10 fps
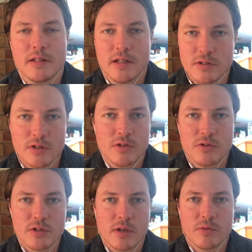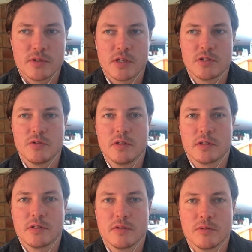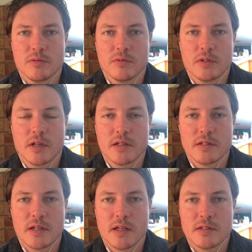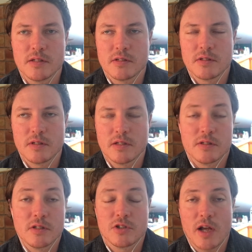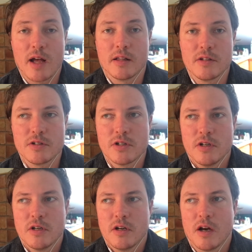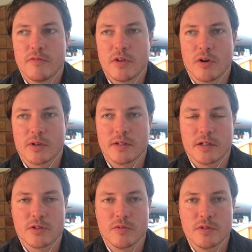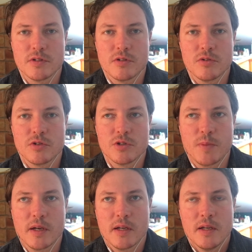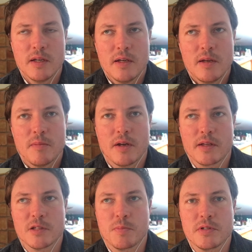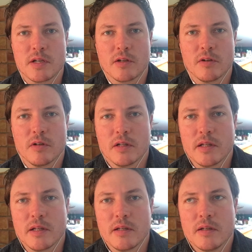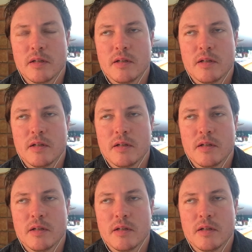institutions. I wouldn't say it's unique to the United States. It's the challenge of the architecture of institutions. But I think it's particularly